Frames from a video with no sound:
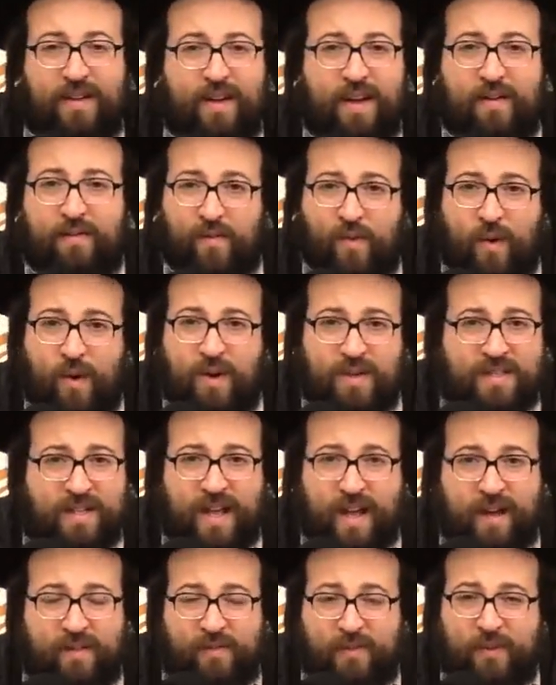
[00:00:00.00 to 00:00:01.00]
Of course,
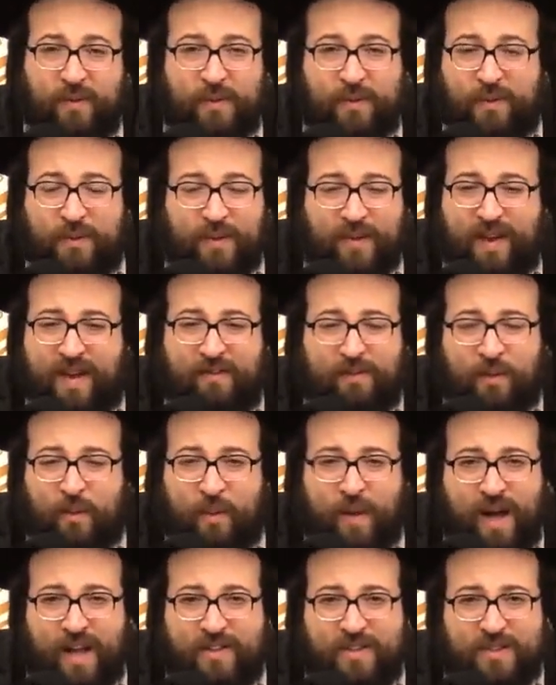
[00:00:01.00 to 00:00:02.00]
you have to
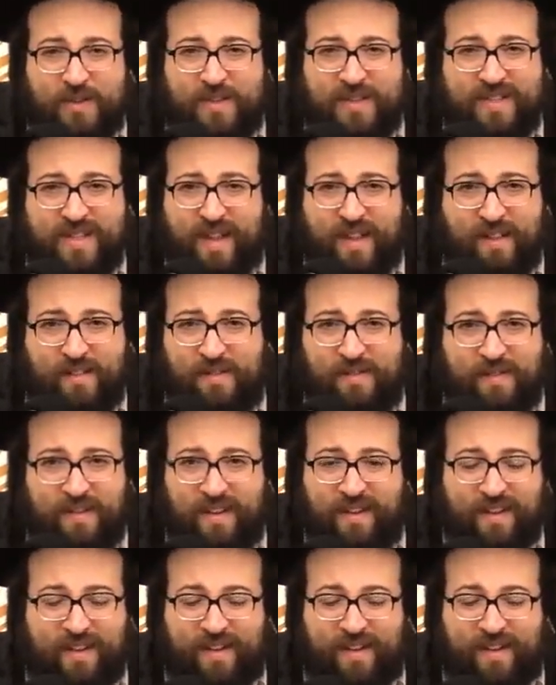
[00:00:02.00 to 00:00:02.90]
watch yourself.